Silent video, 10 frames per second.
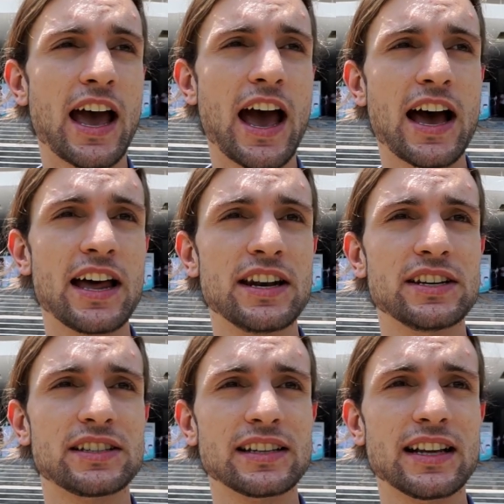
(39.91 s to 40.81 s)

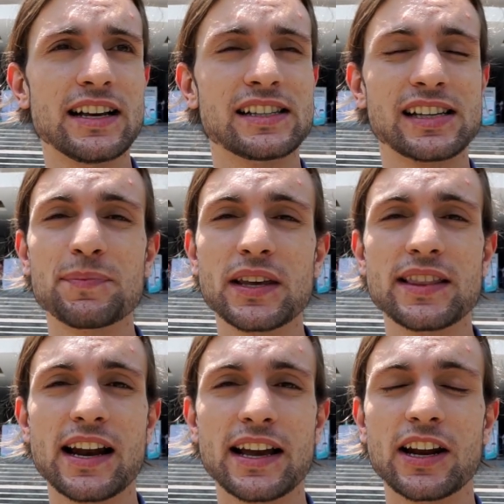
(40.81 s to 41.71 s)
And it's something
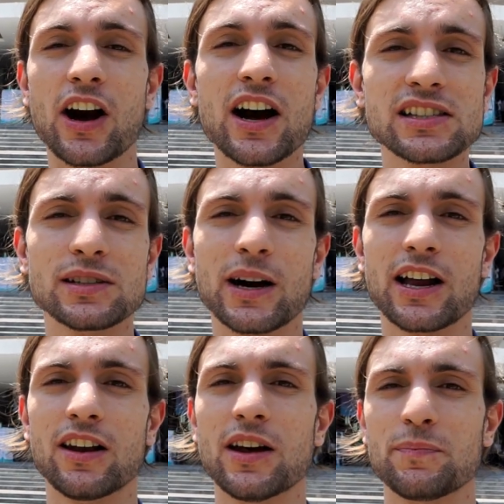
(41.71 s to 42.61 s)
that I get asked
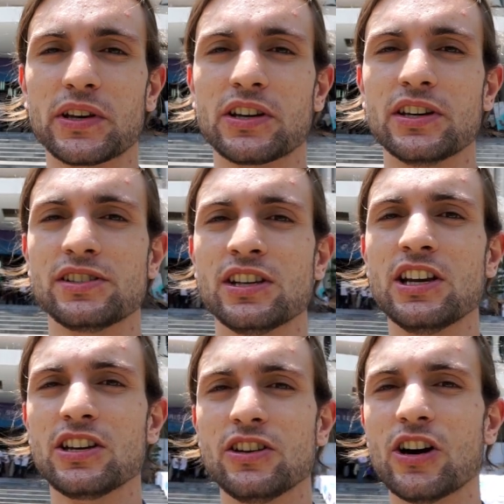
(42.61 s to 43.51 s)
about a lot because,
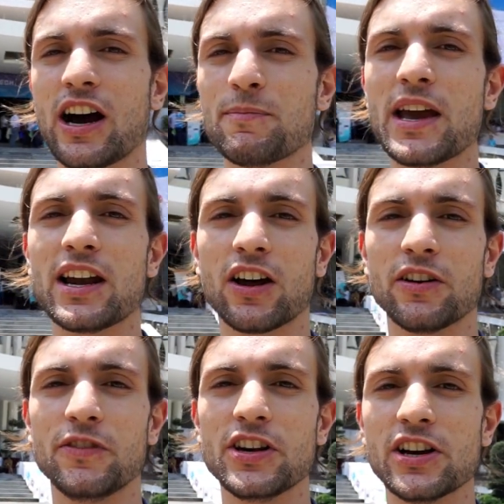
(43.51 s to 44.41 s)
you know, I've made a lot
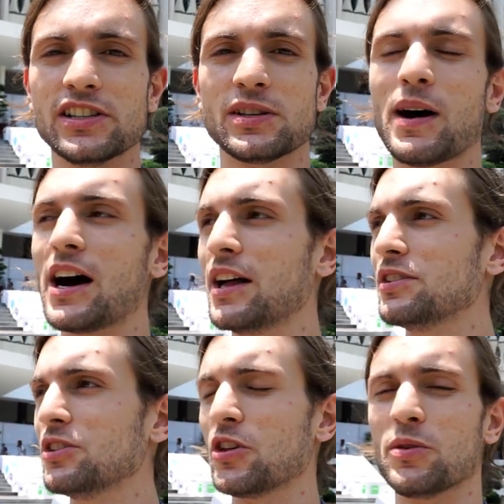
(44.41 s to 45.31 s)
of videos about,
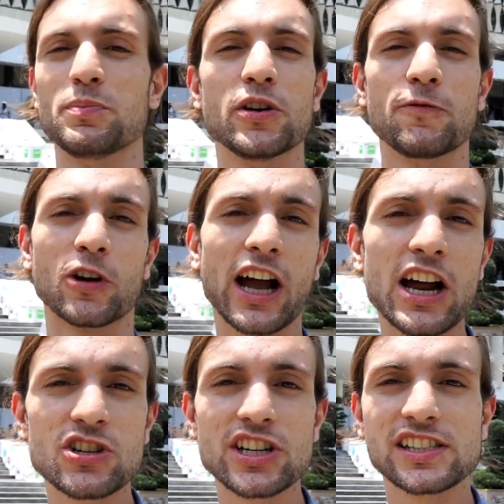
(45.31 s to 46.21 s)
you know, the beautiful
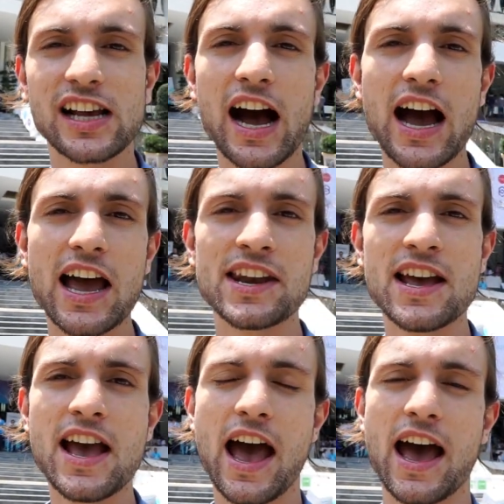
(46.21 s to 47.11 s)
countryside
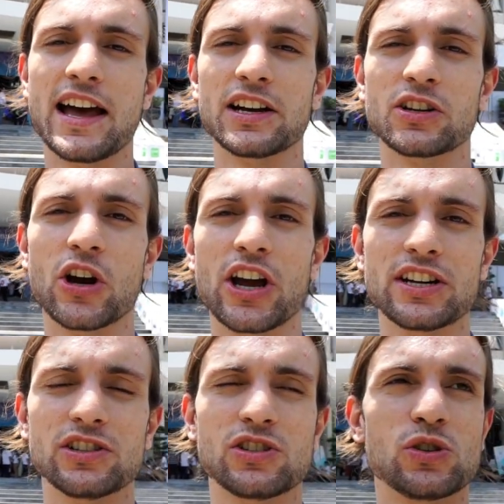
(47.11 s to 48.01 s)
and
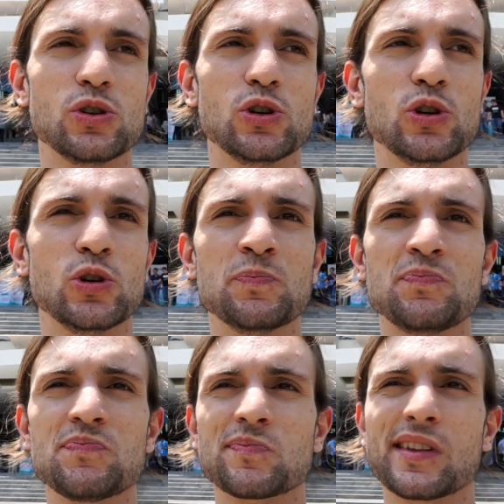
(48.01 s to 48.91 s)
going to
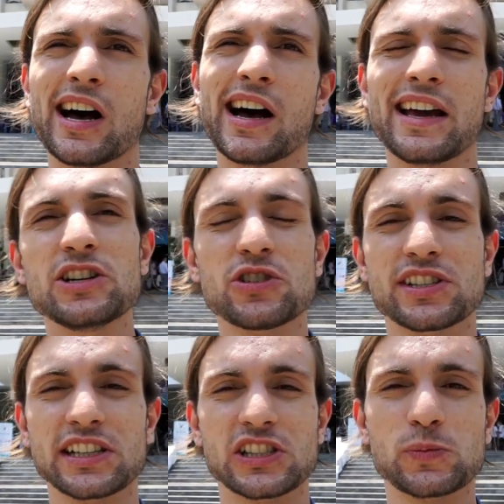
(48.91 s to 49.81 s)

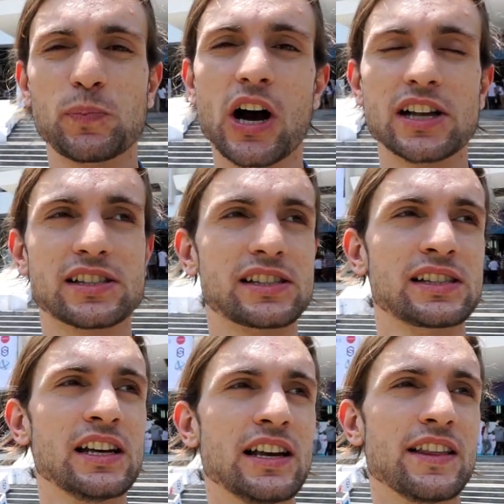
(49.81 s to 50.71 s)
interesting
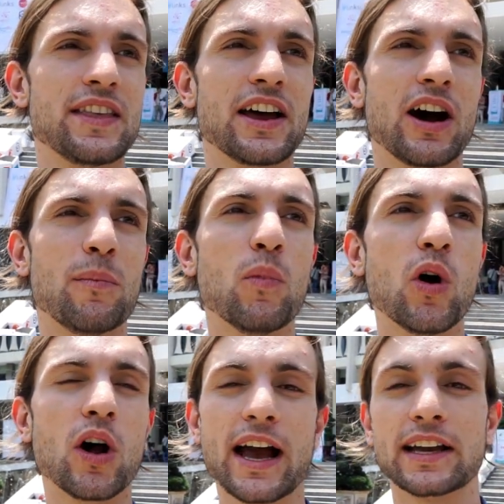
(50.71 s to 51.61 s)
spots that are
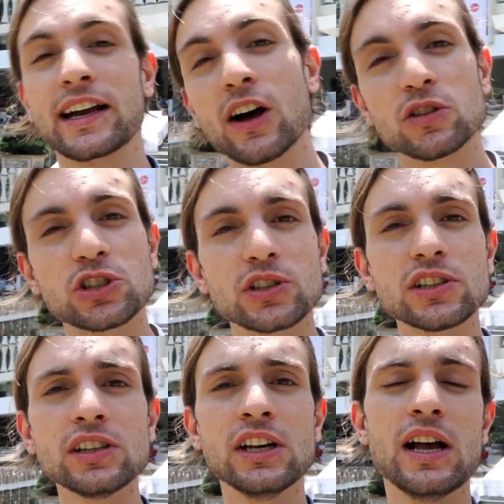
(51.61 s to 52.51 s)
more like
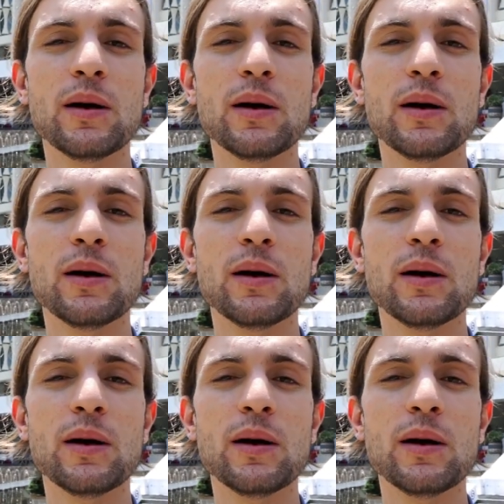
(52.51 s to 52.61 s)
cultural.